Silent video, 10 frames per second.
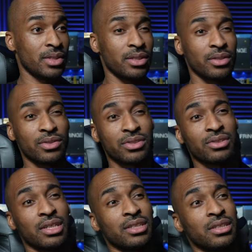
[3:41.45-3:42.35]
Oh, it's
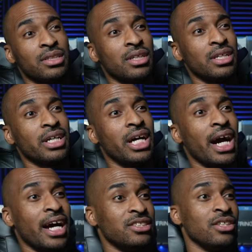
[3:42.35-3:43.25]
trying to
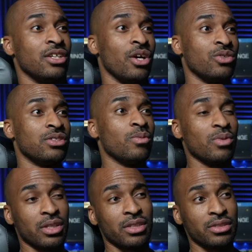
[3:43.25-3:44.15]
guide you to go
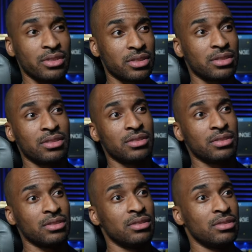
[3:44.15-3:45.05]
somewhere else.
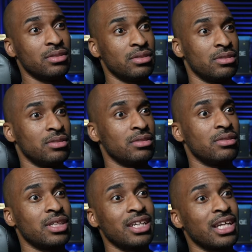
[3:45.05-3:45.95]

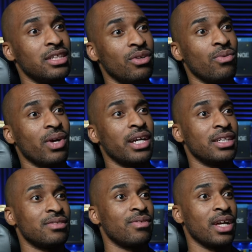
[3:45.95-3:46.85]
Kick that door right in
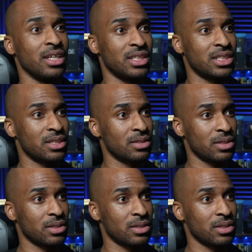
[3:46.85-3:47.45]
his face.